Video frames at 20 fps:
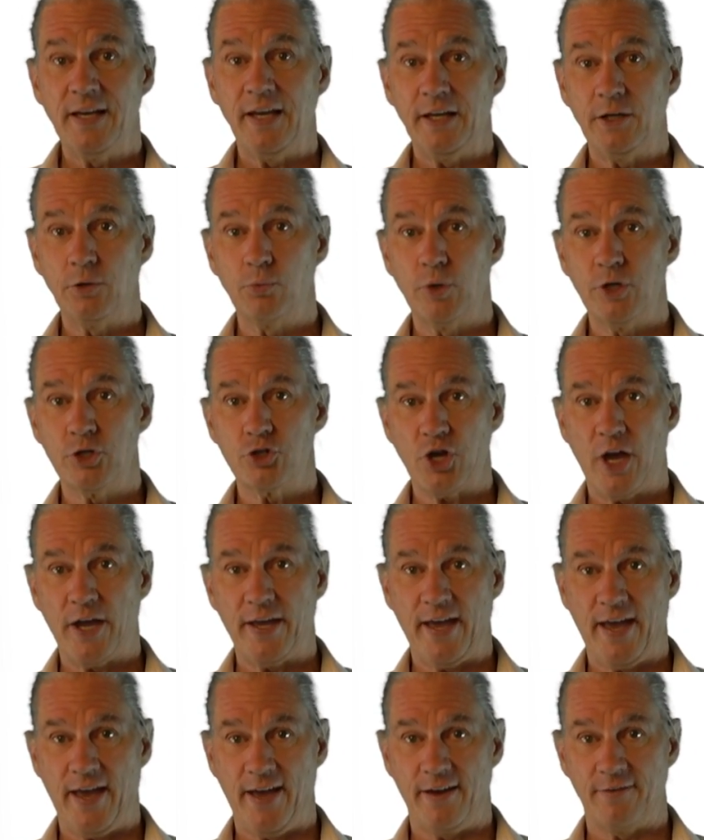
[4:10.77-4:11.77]
in which
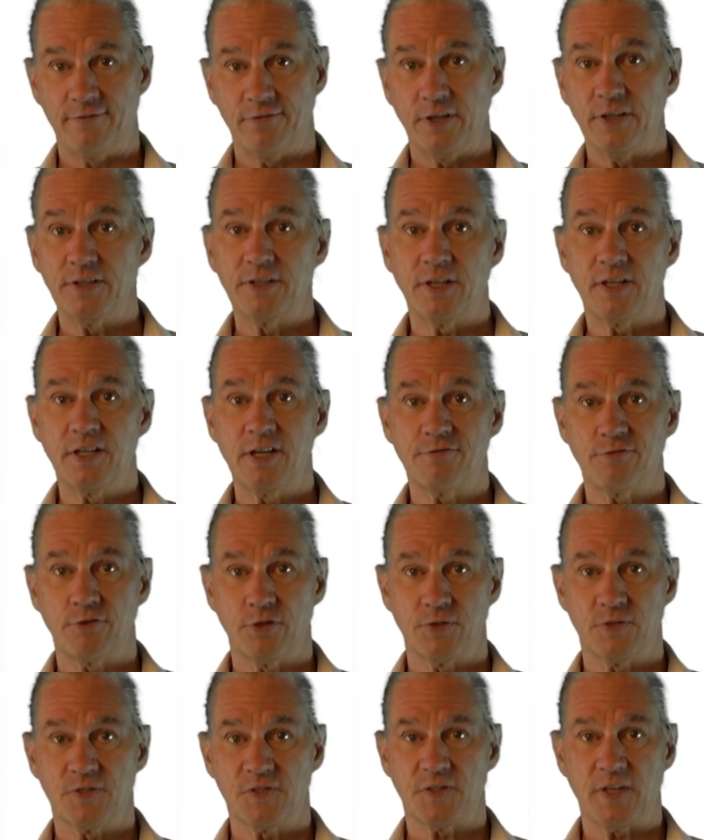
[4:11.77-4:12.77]
I have the
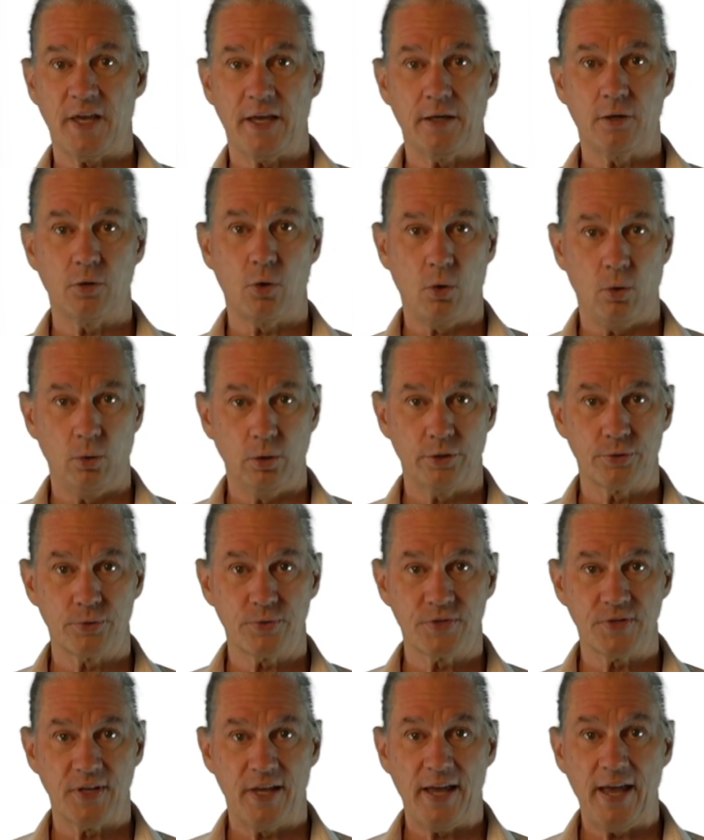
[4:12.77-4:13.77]
different
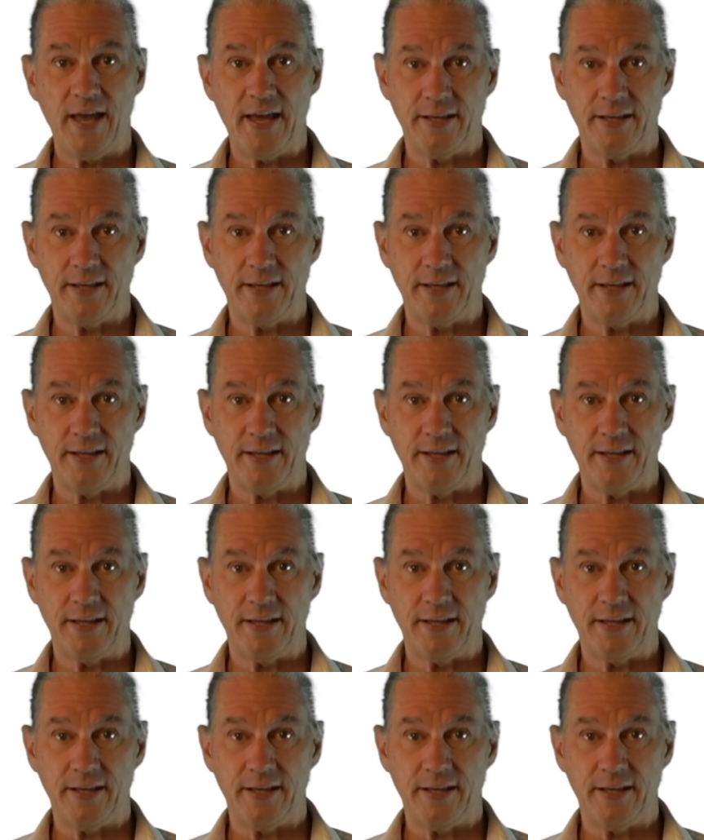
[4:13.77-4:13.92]
stakeholders